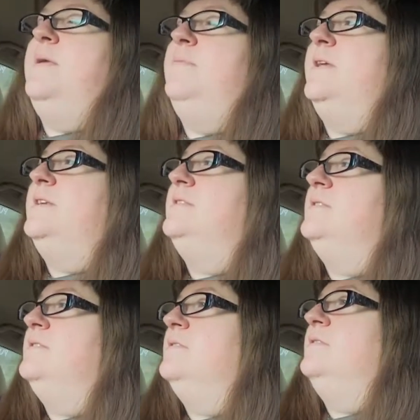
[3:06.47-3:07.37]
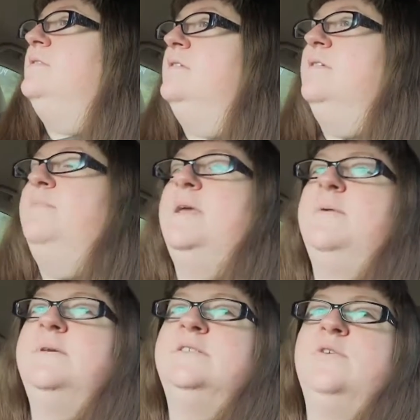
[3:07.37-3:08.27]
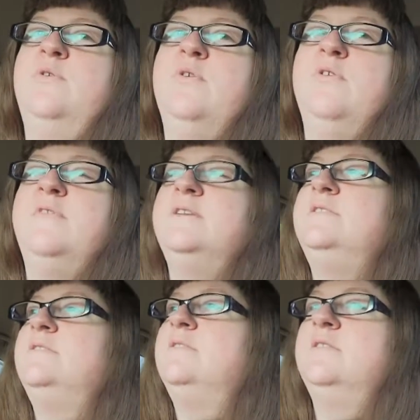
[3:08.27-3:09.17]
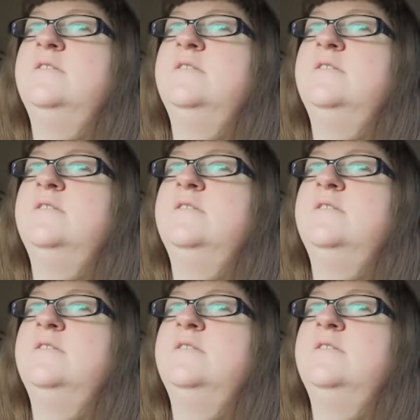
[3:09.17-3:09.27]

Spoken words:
me, please. Making me so nervous.